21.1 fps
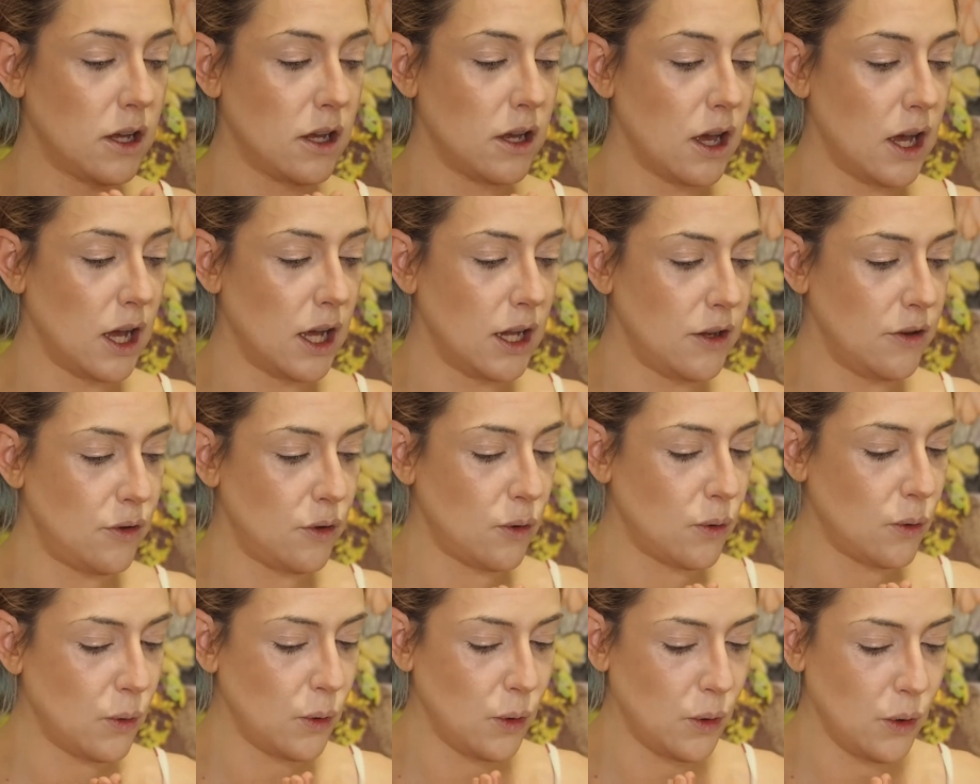
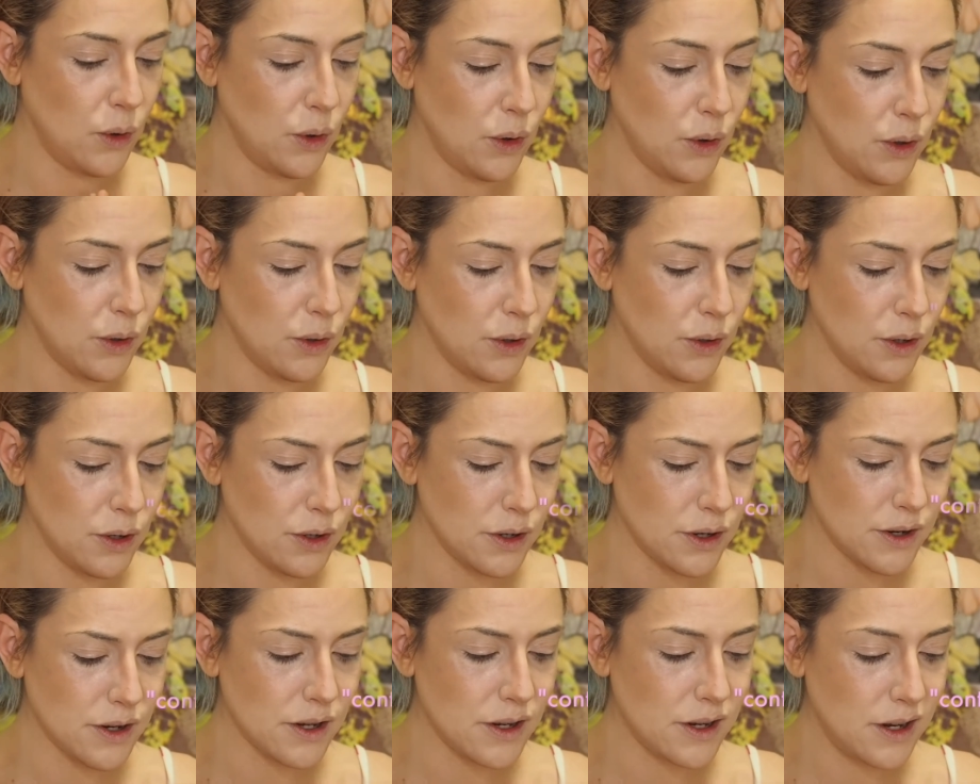
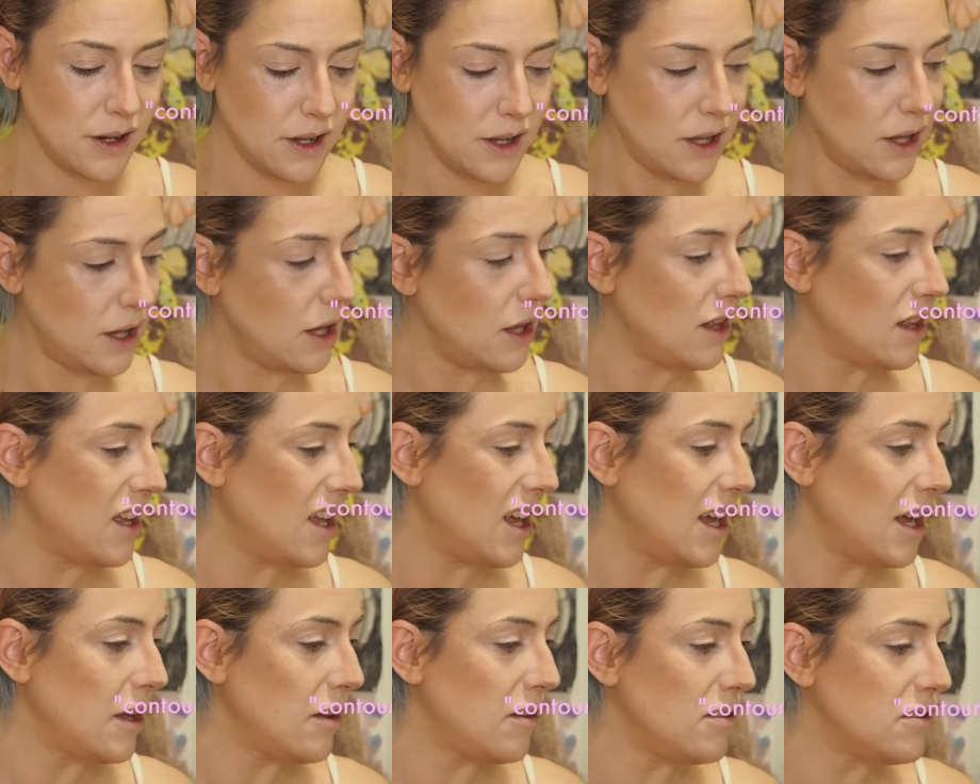Contour.
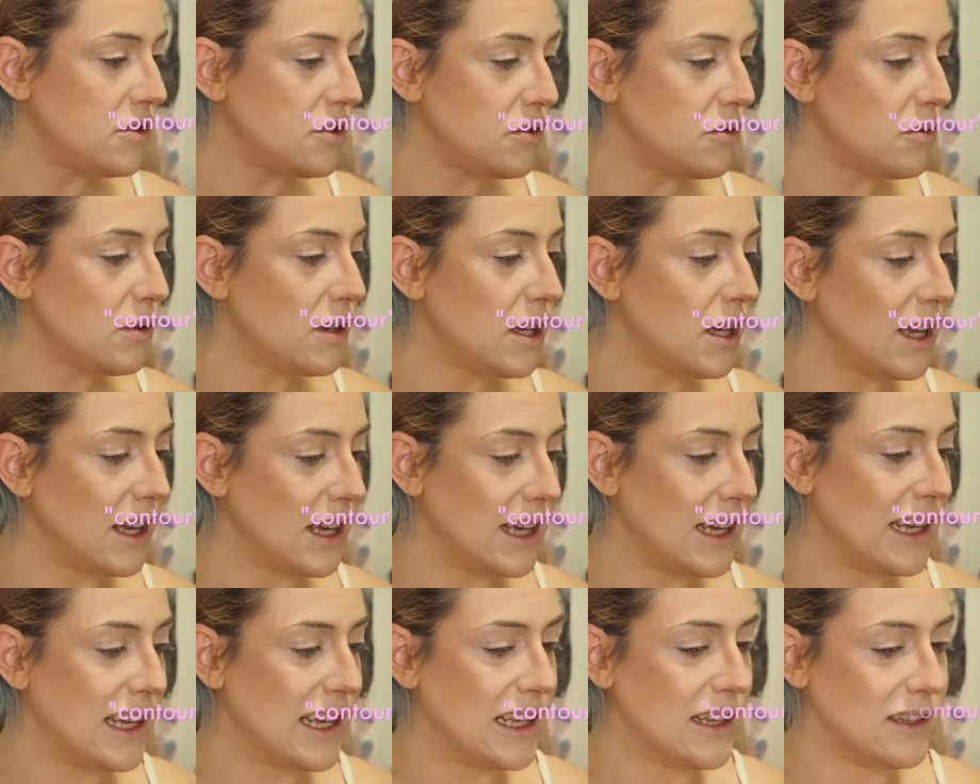I'll do a
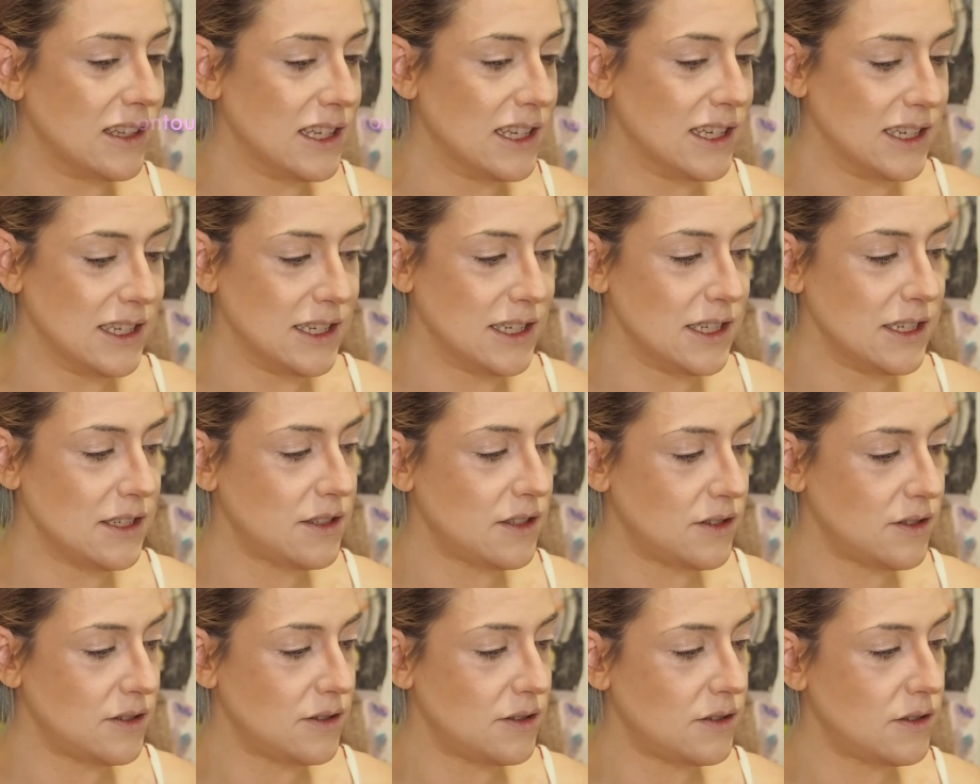
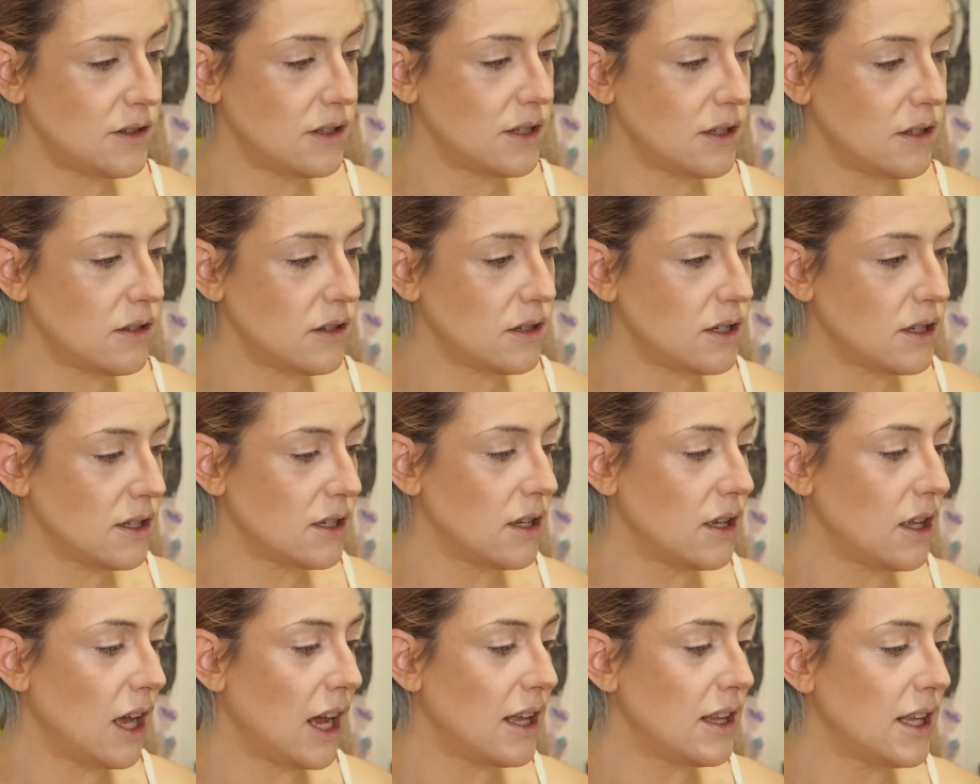highlight.
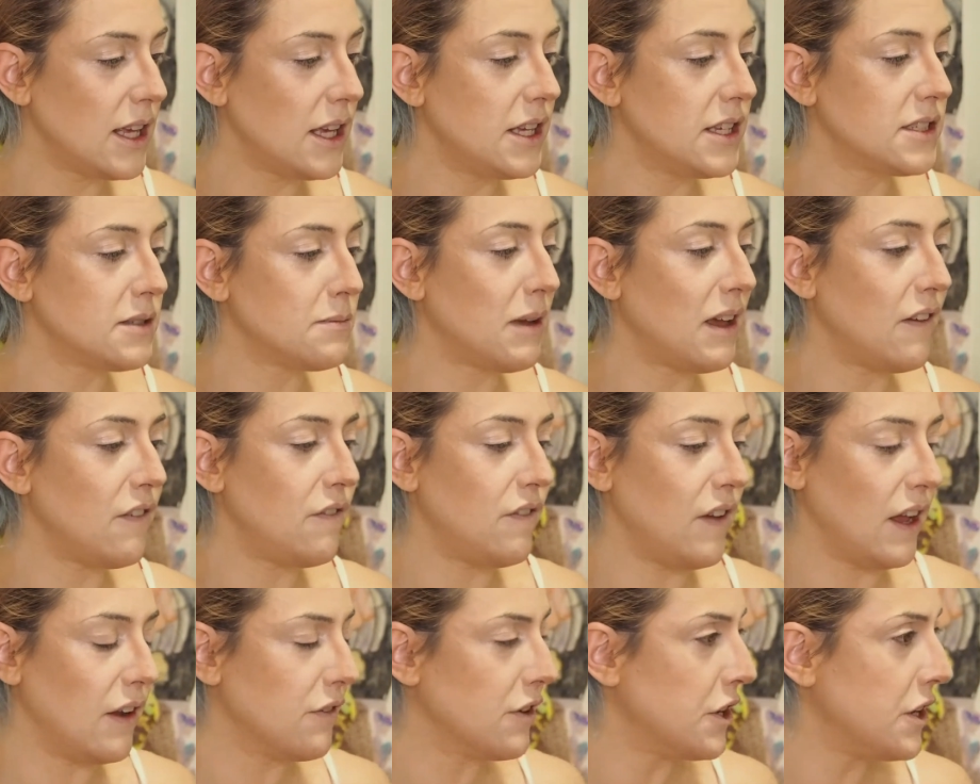Highlight is my
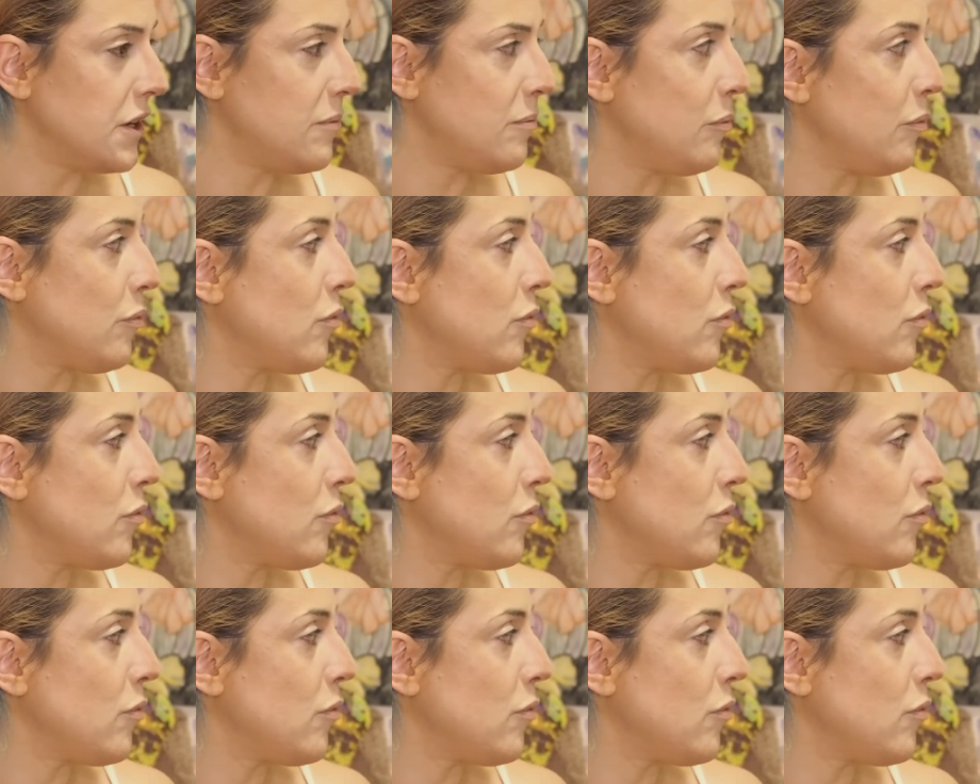favorite.